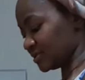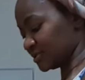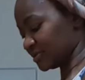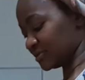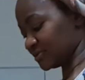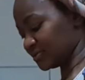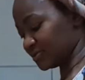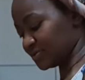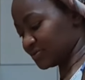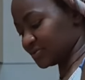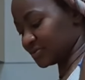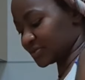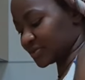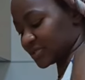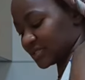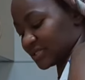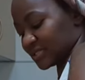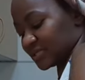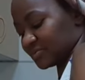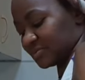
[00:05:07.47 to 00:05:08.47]
You use
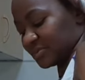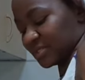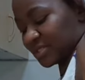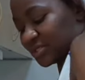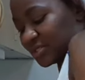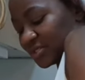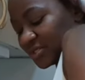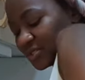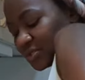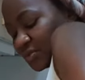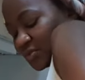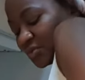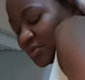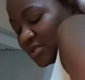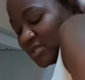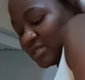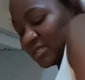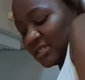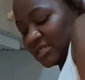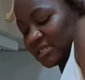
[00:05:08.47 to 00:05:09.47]
as much as you
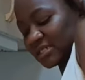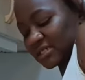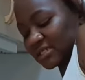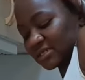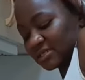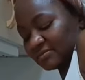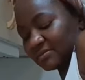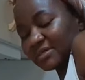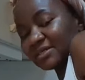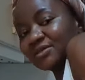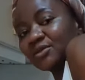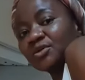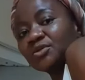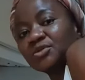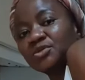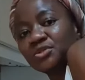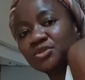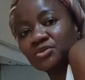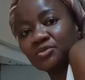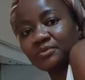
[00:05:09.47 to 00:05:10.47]
want, but
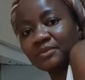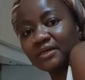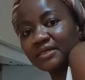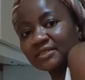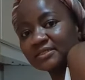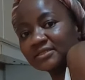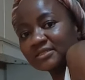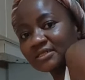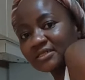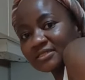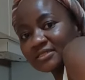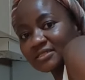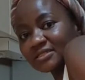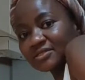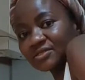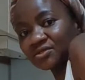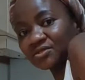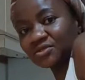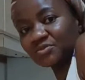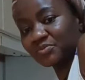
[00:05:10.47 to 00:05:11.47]
not too much, as
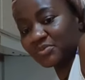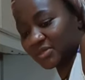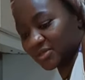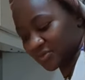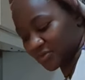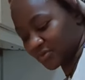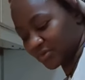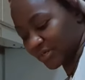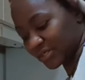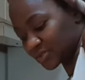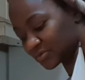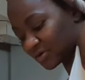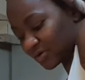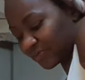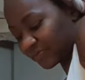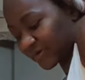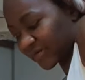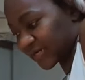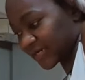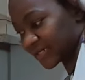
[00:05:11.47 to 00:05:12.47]
in don't be too
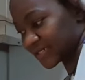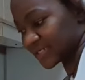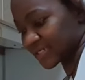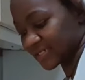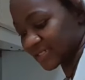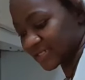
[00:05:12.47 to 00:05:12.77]
extravagant.